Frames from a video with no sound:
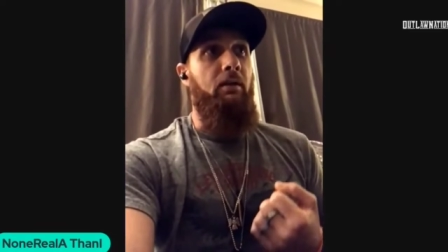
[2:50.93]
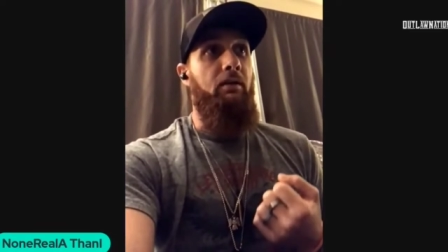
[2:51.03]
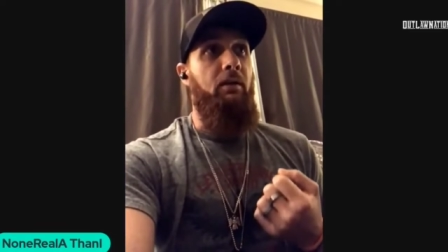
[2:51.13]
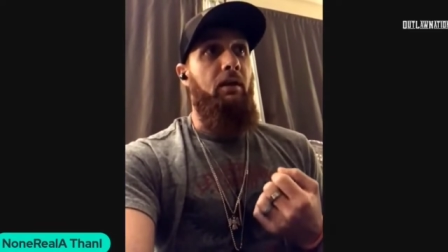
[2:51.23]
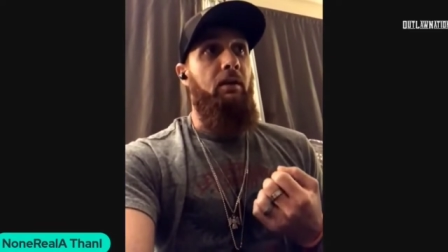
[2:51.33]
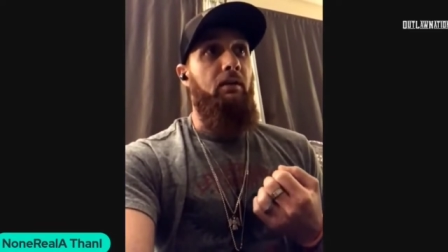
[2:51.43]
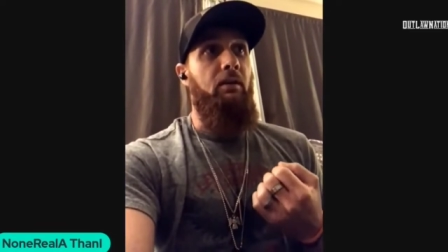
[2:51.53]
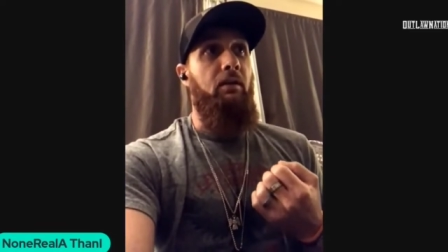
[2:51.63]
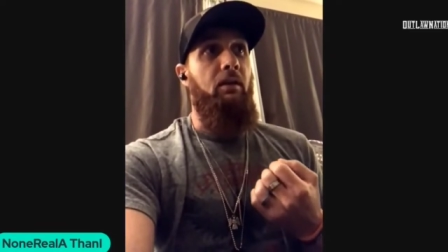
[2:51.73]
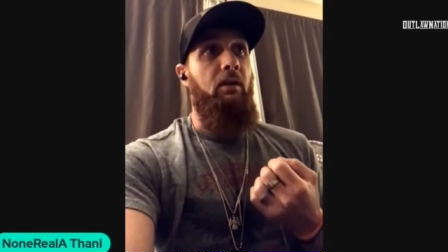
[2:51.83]
that
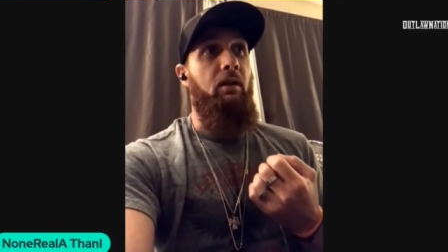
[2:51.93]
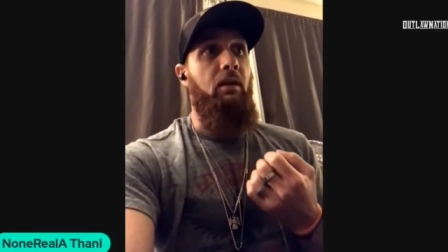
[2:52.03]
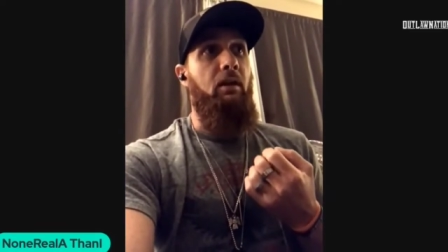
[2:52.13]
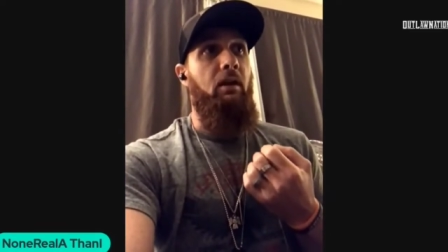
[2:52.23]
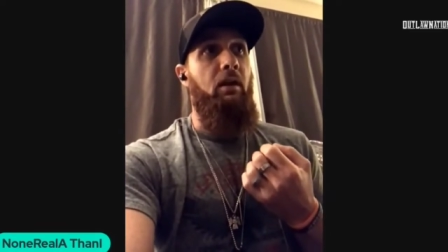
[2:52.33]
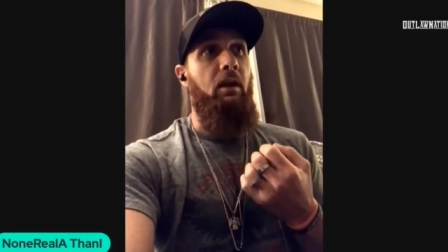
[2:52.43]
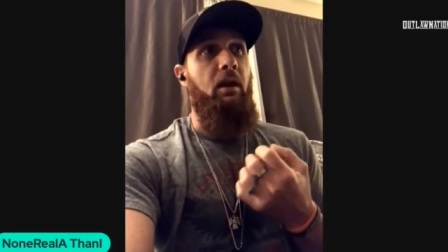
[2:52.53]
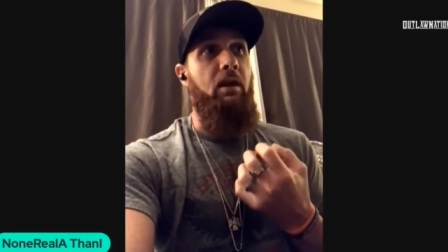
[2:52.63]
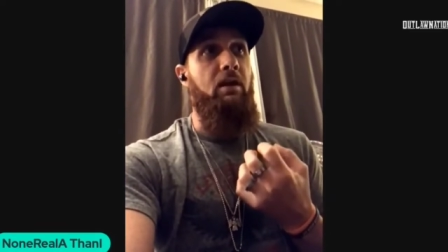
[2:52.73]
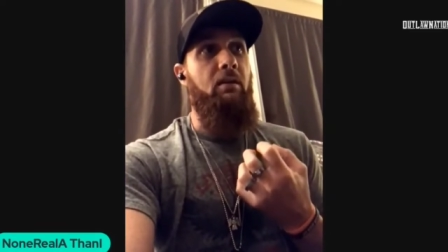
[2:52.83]

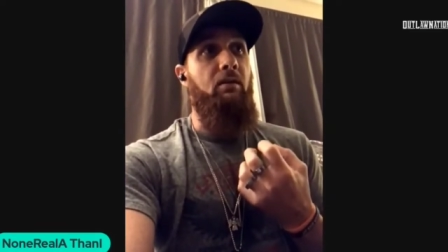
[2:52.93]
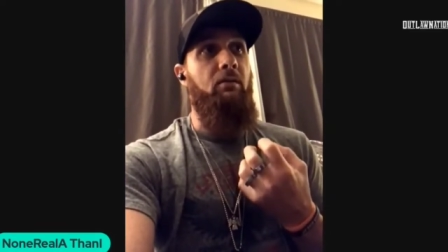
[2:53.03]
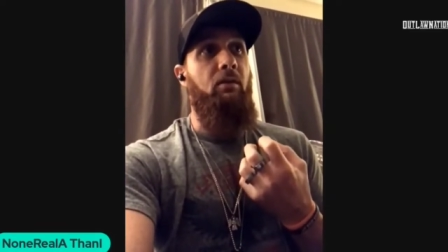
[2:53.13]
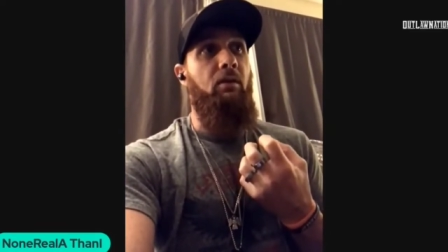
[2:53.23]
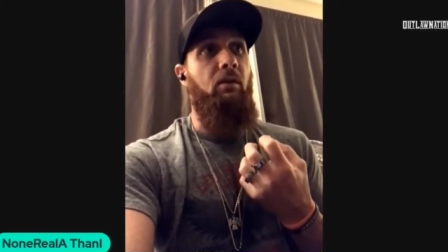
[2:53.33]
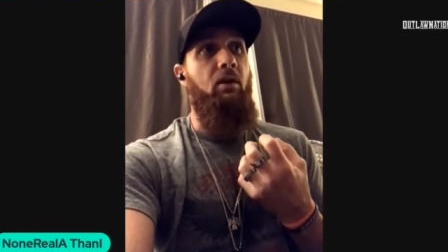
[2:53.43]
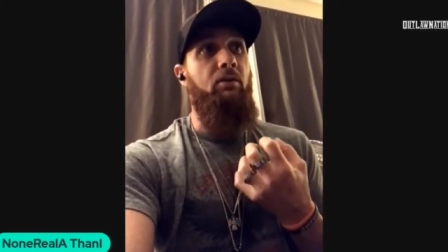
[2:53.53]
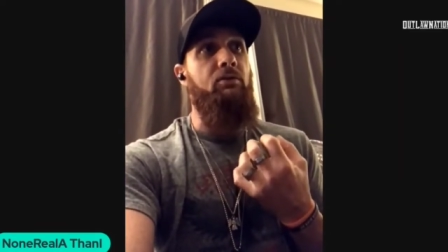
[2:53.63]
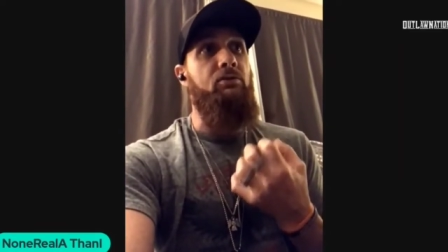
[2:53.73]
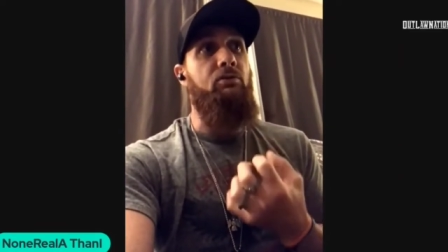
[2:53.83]
he
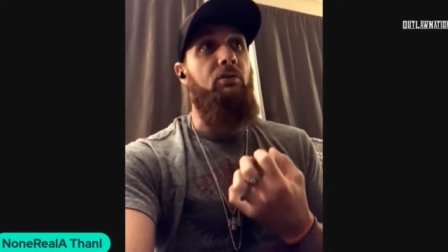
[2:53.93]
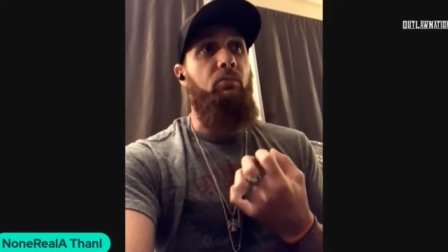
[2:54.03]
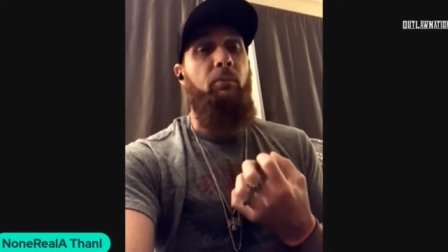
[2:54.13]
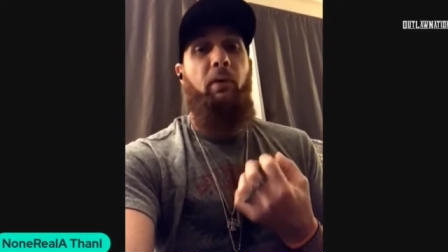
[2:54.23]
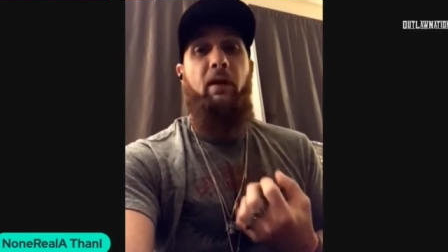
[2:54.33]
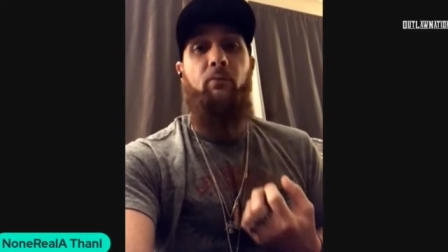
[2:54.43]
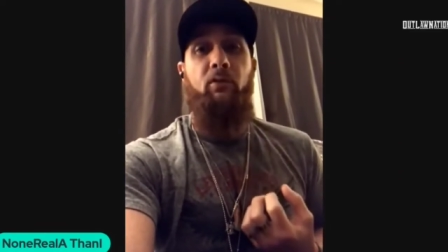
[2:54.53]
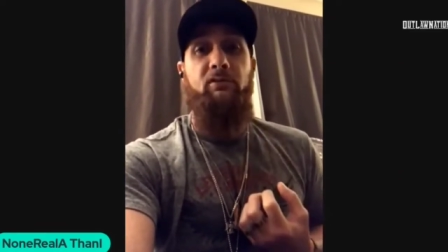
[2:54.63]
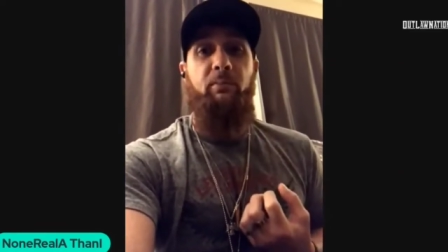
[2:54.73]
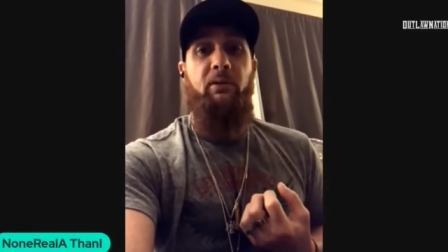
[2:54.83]
understood what pain
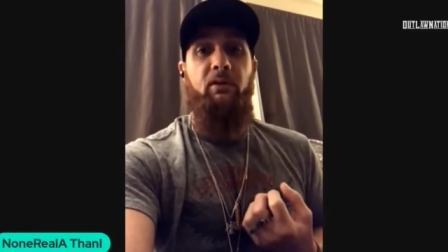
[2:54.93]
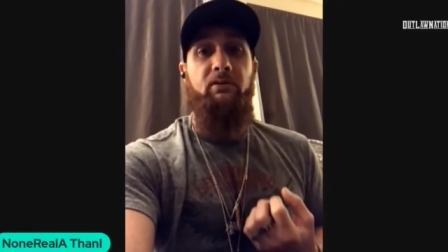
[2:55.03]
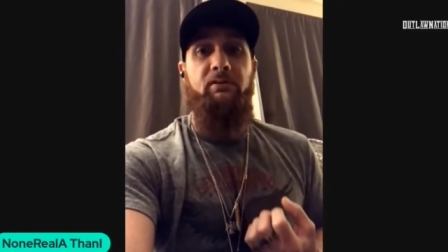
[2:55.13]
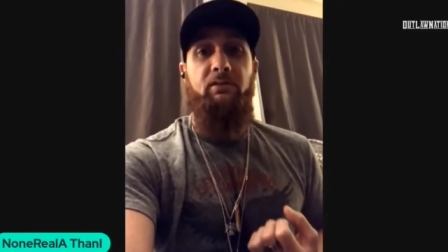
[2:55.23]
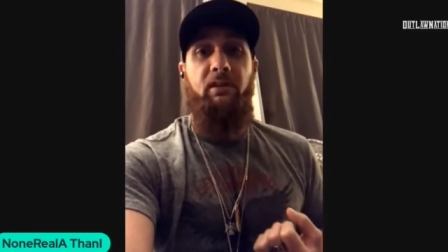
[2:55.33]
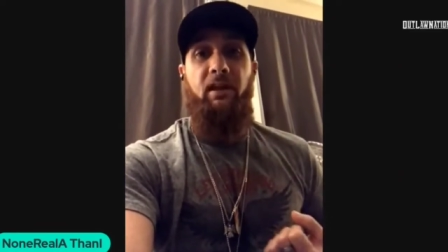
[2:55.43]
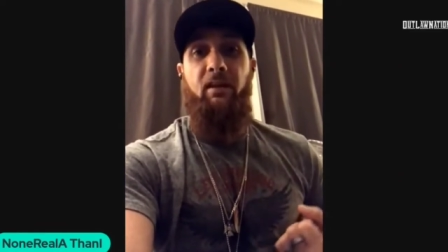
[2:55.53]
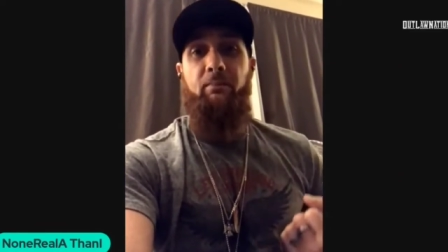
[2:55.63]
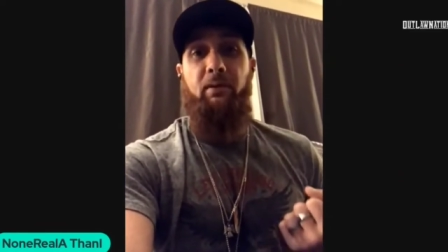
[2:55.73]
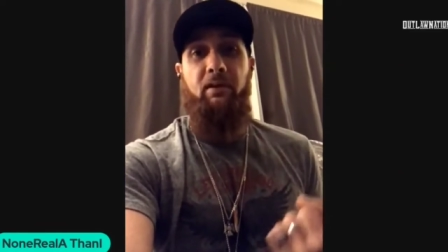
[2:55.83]
was because they
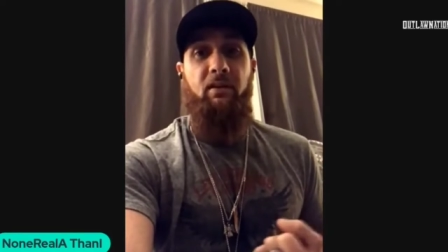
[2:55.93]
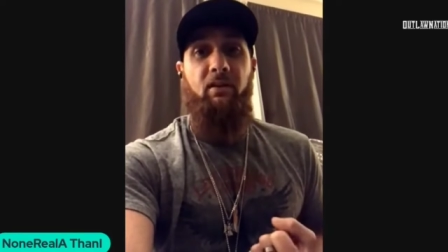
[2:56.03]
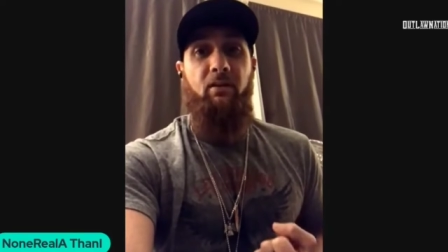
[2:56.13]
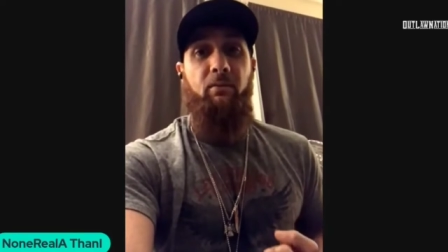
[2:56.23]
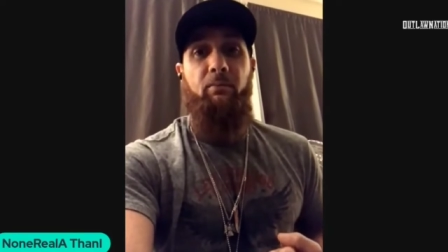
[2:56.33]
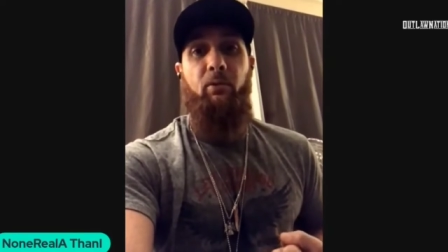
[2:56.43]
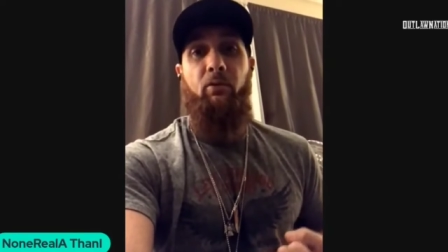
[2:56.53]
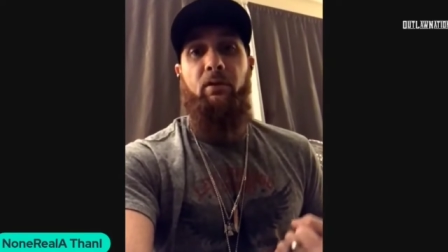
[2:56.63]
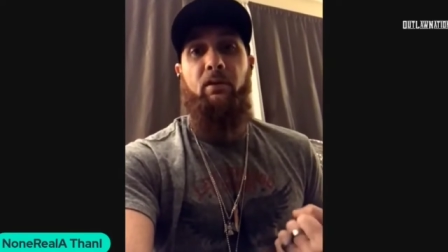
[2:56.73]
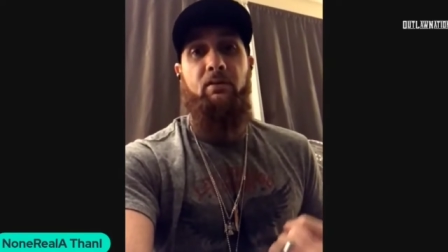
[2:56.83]
had beaten him and
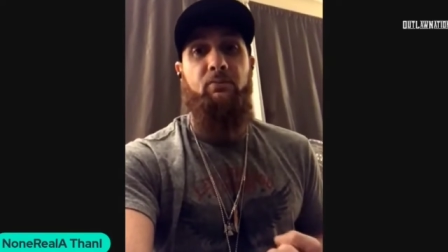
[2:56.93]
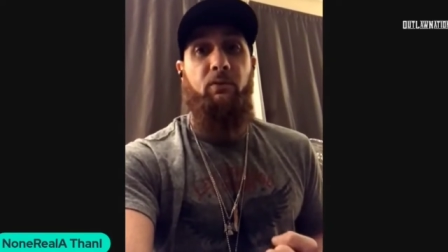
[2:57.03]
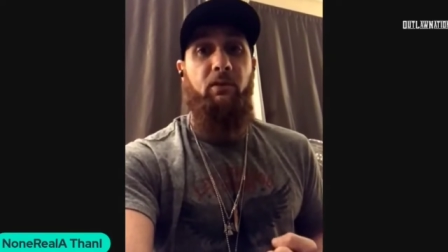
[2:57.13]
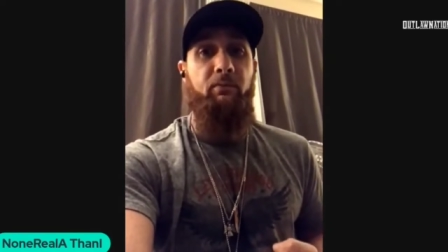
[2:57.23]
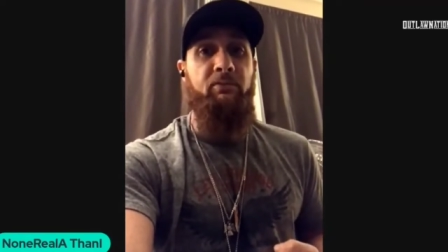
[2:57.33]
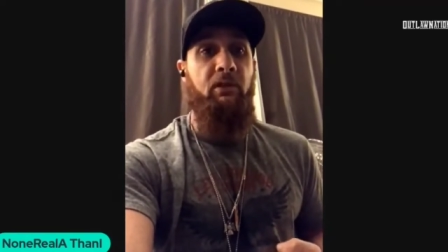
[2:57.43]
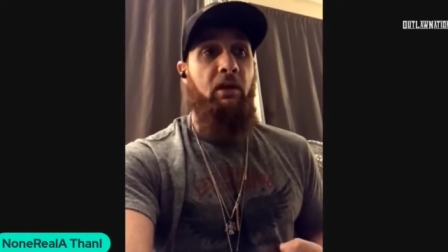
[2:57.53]
broken his ribs.